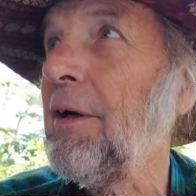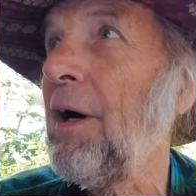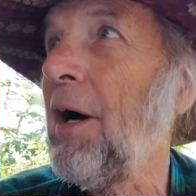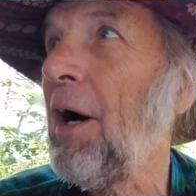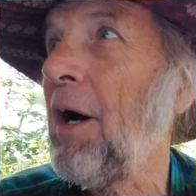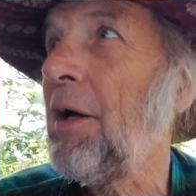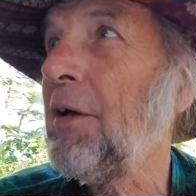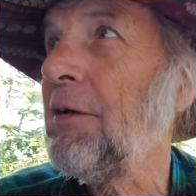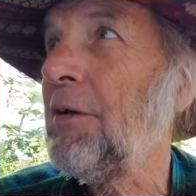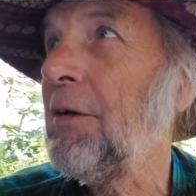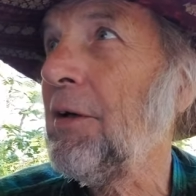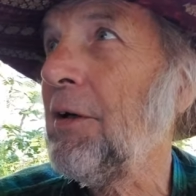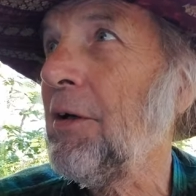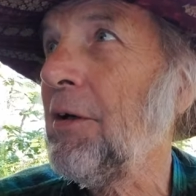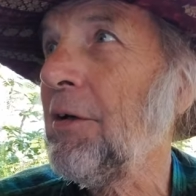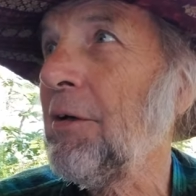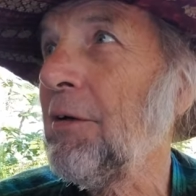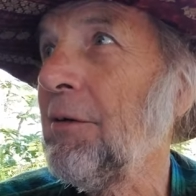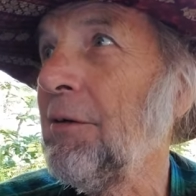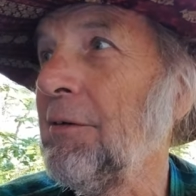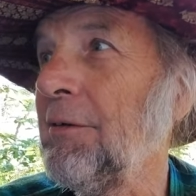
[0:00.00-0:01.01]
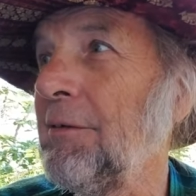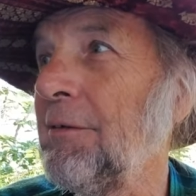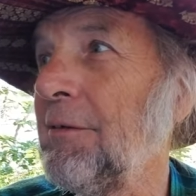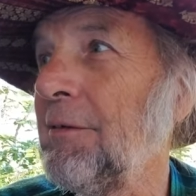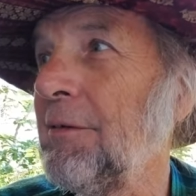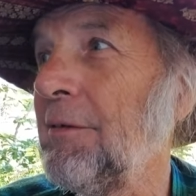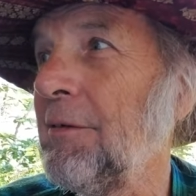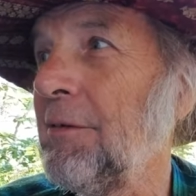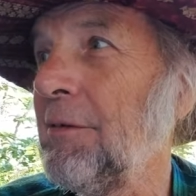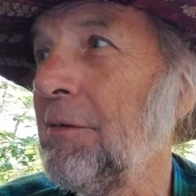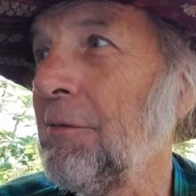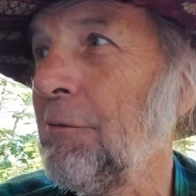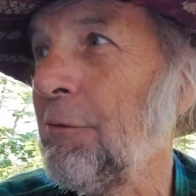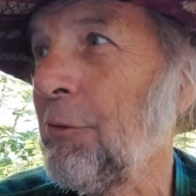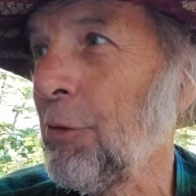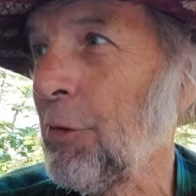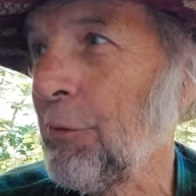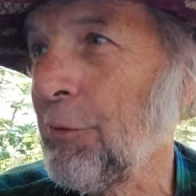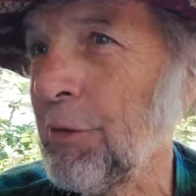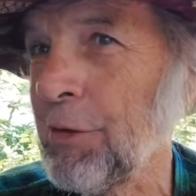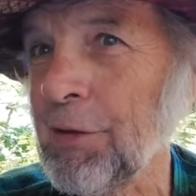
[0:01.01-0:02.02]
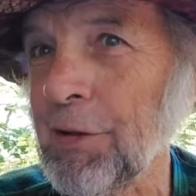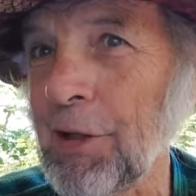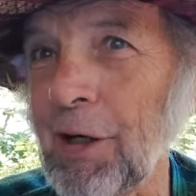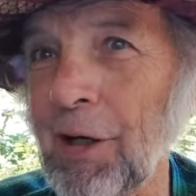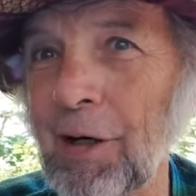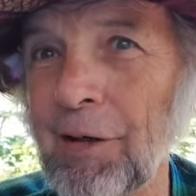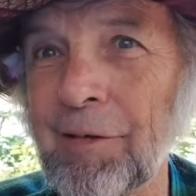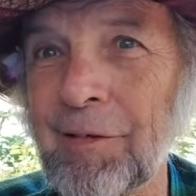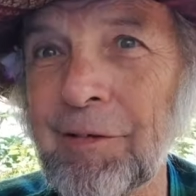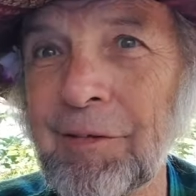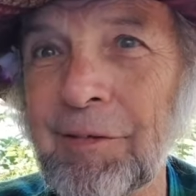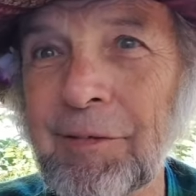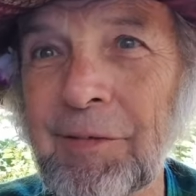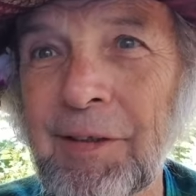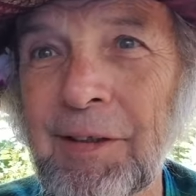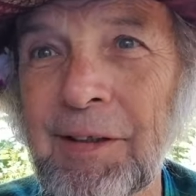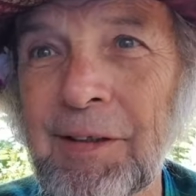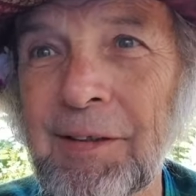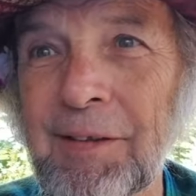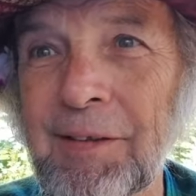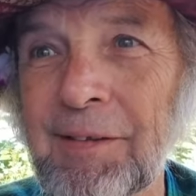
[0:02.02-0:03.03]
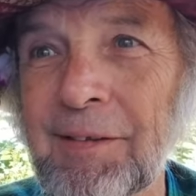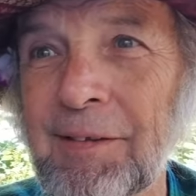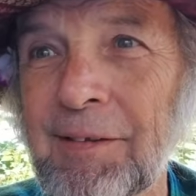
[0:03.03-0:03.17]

ideal for photography.